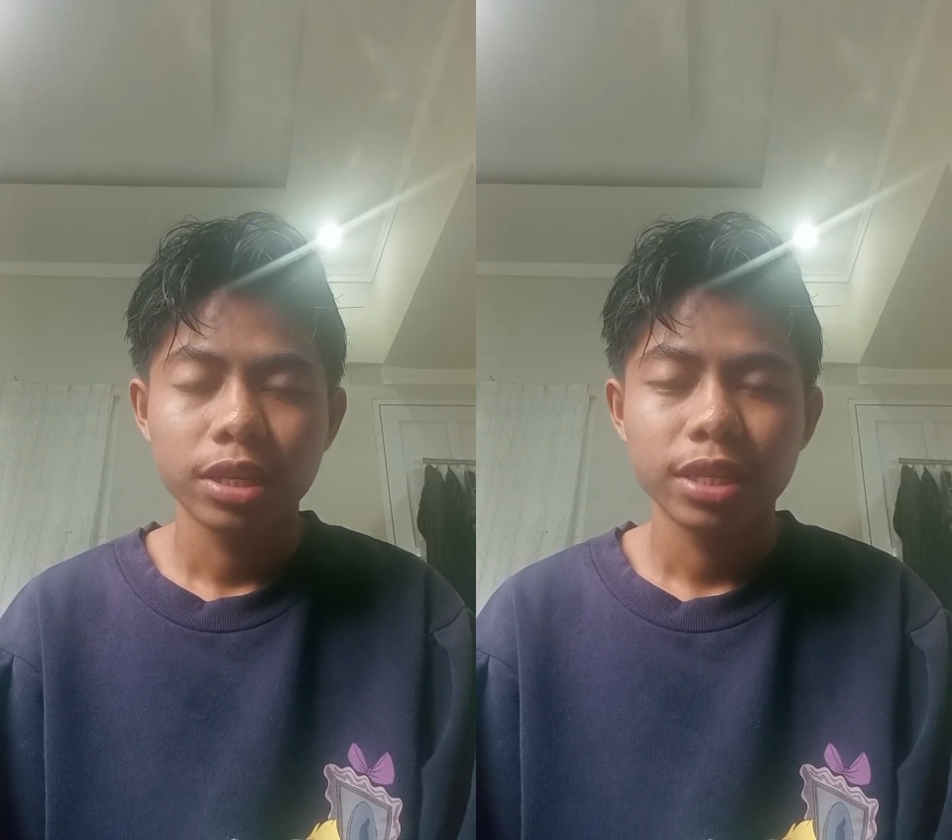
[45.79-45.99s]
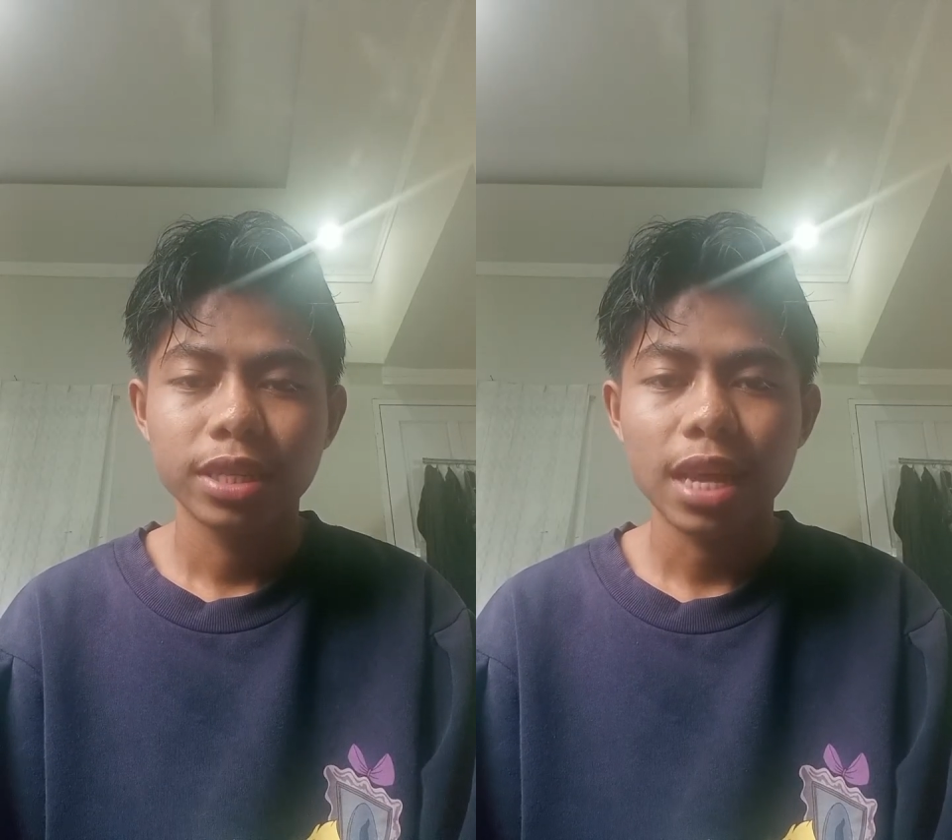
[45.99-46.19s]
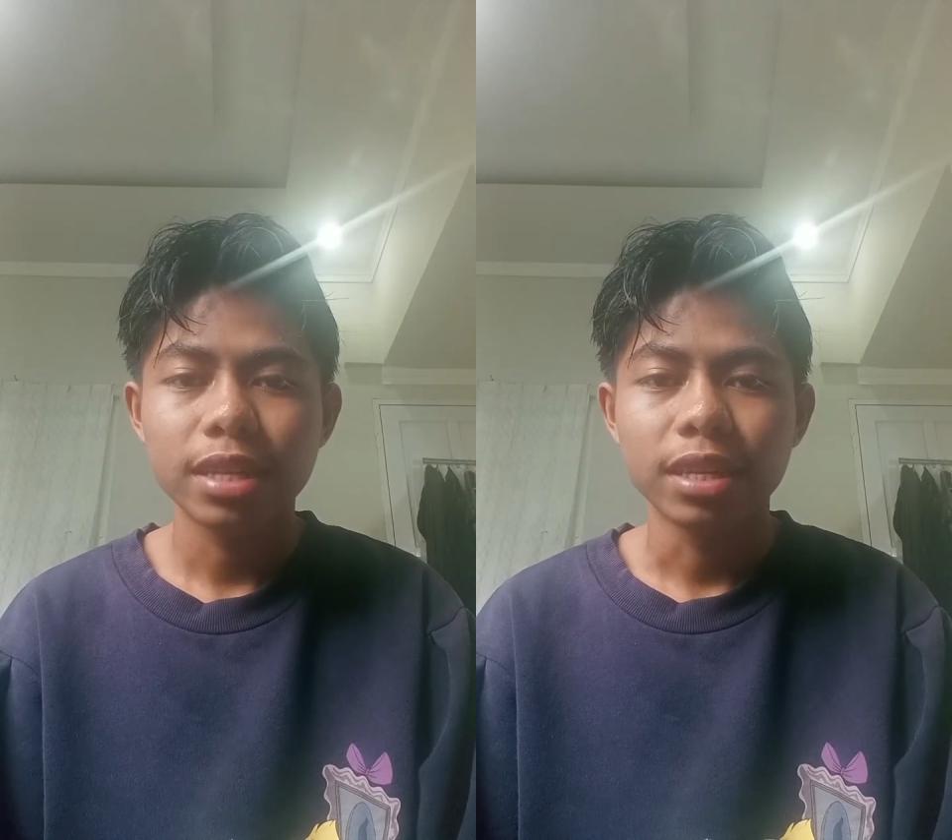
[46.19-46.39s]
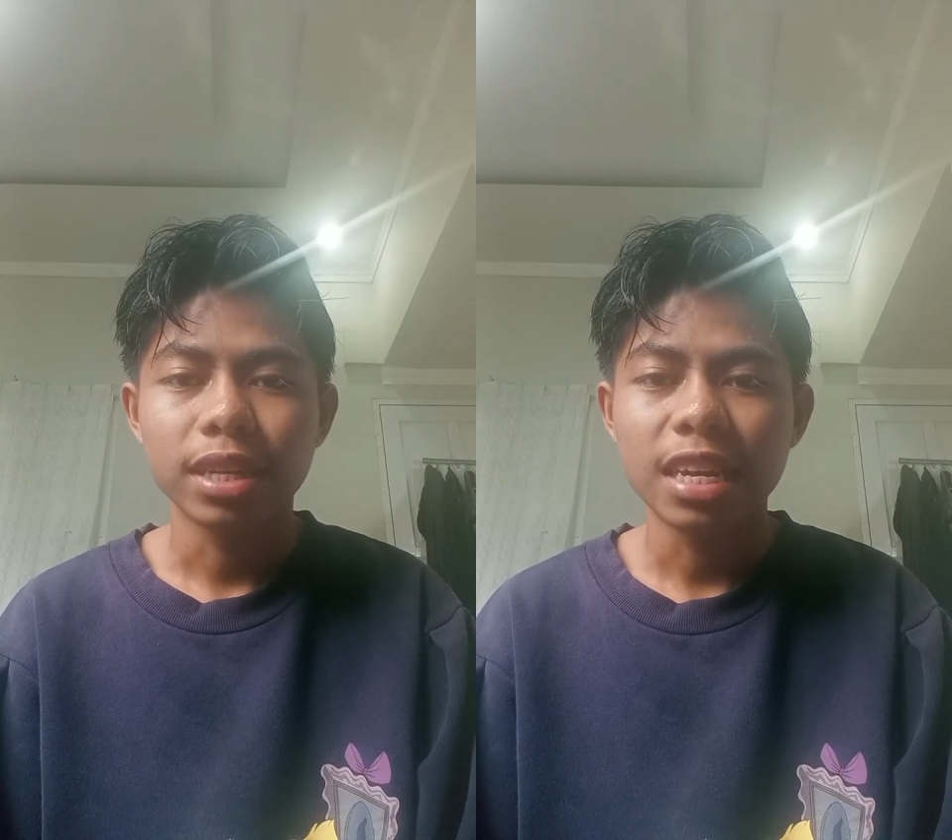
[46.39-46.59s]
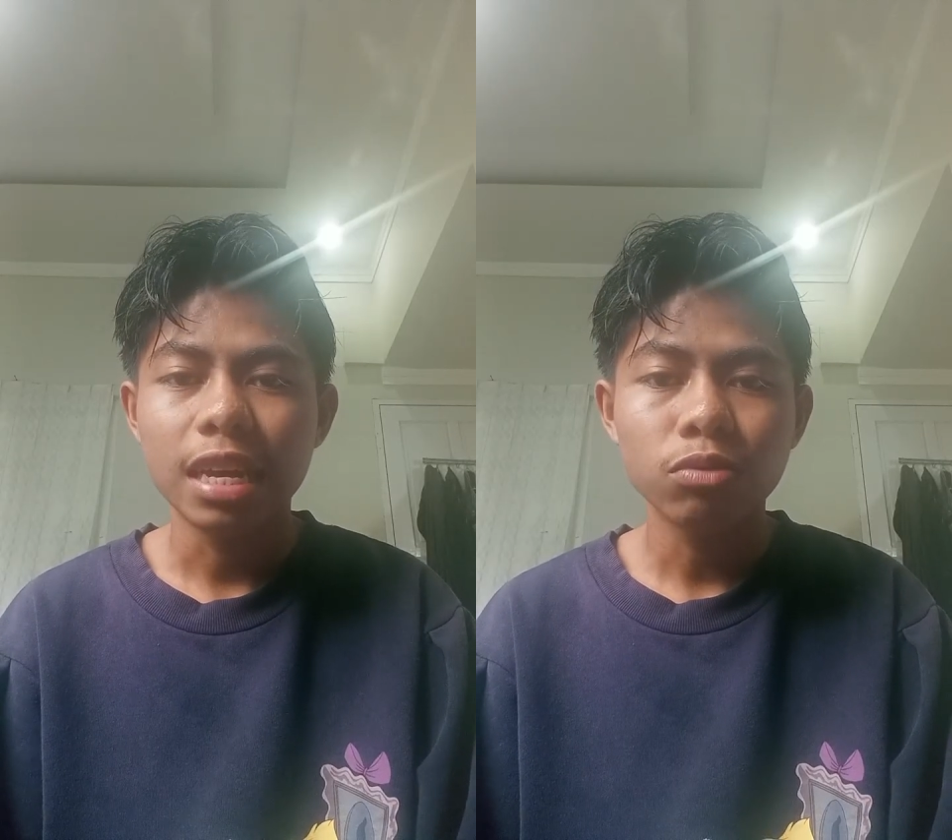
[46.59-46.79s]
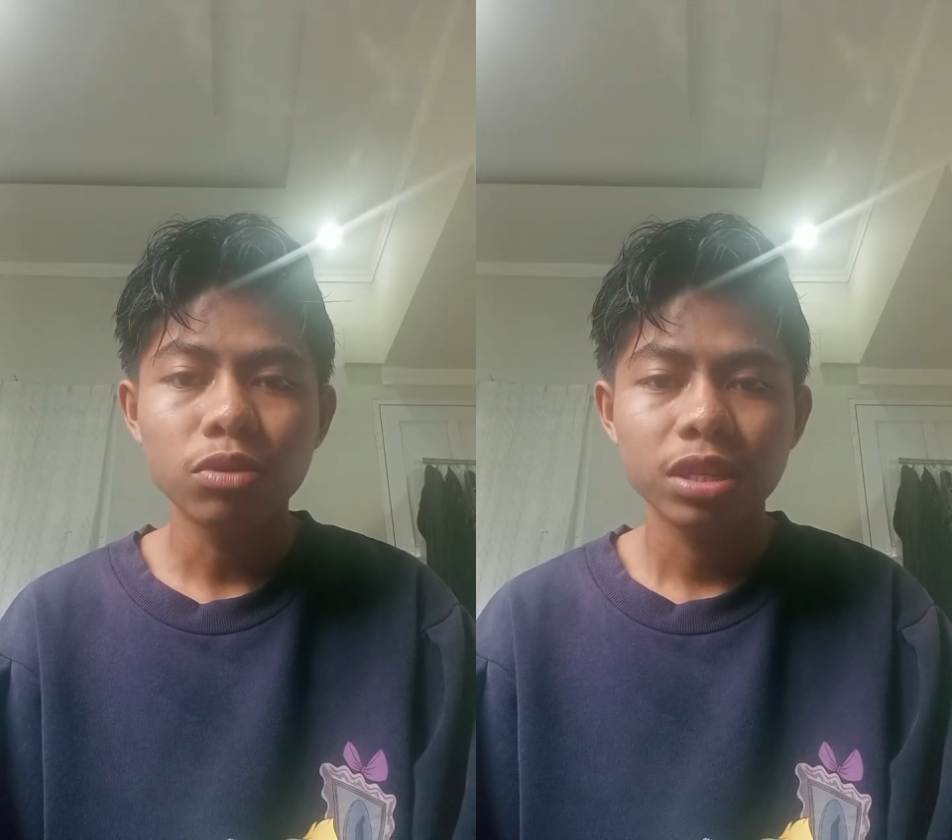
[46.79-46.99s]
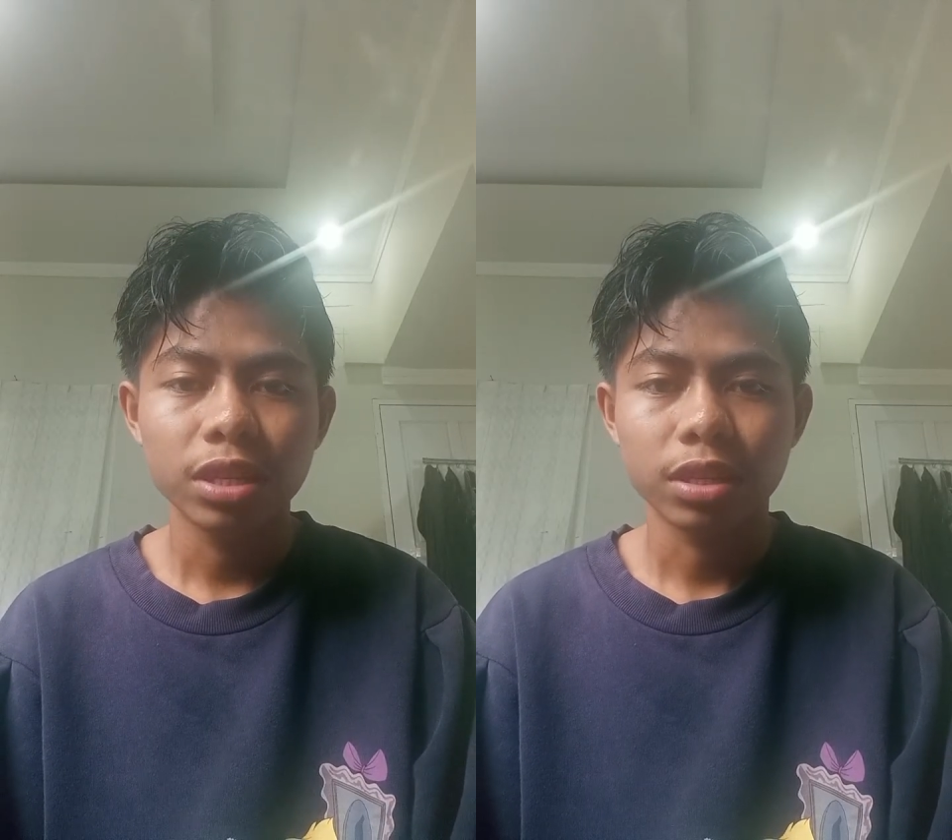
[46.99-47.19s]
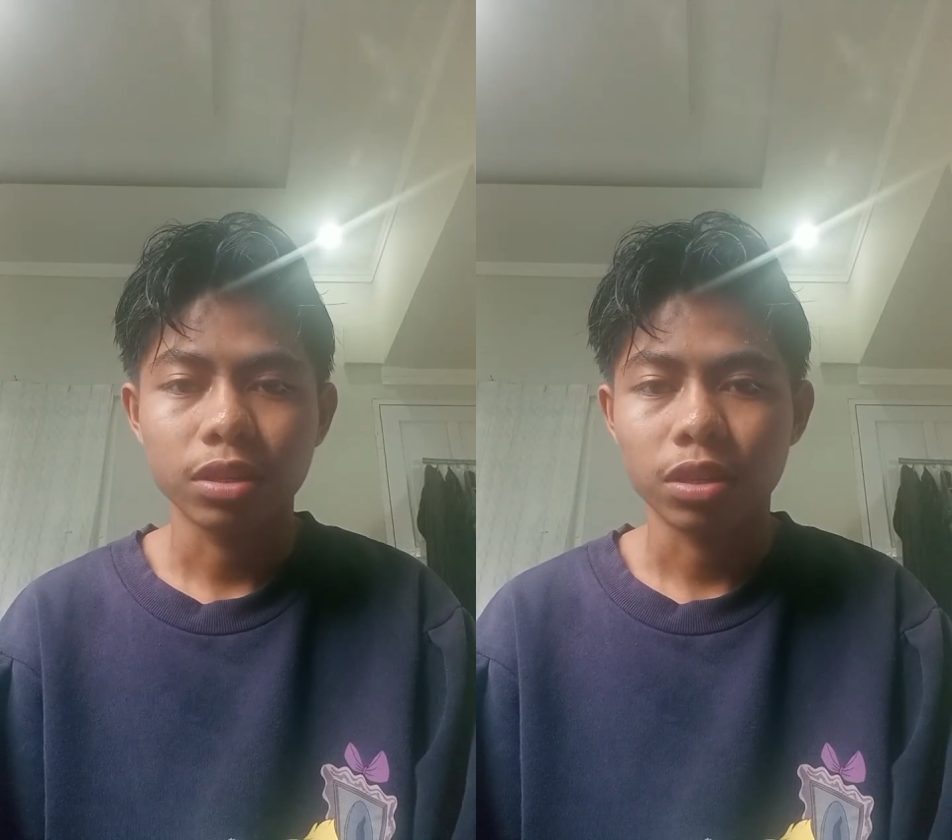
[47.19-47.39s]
stated language is a